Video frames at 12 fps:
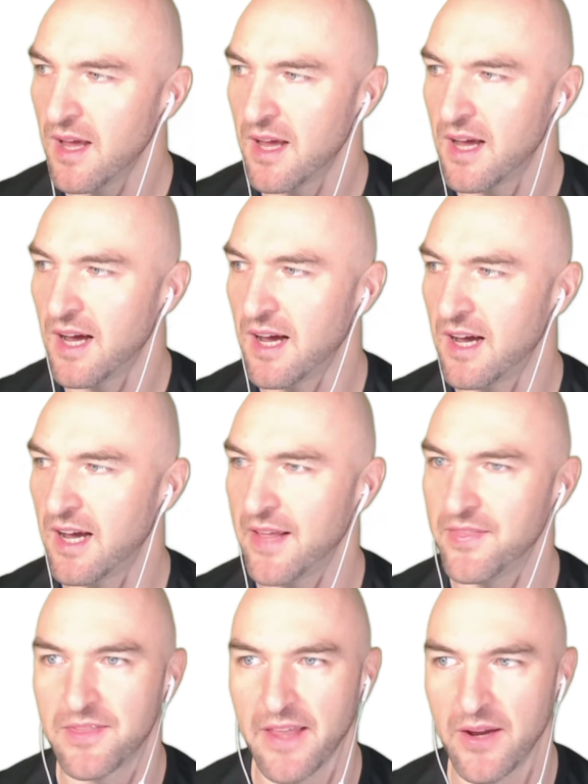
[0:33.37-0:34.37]

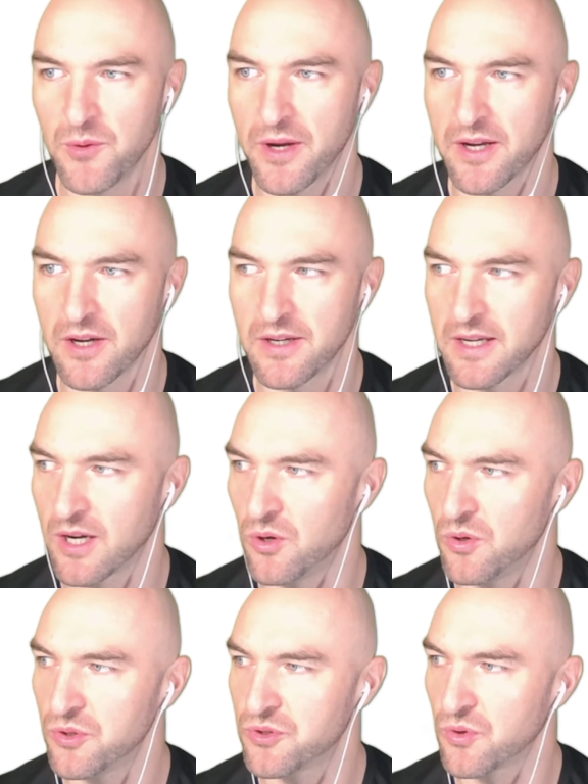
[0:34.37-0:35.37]
And then we're gonna
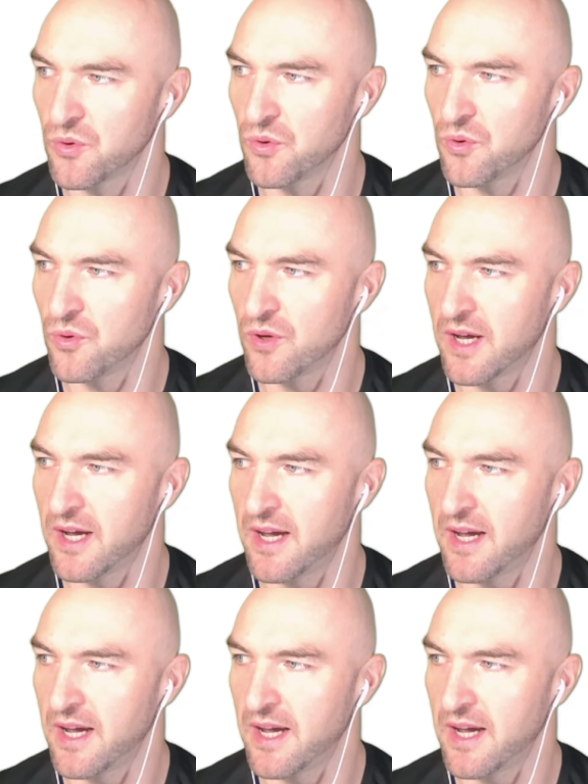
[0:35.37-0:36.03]
go to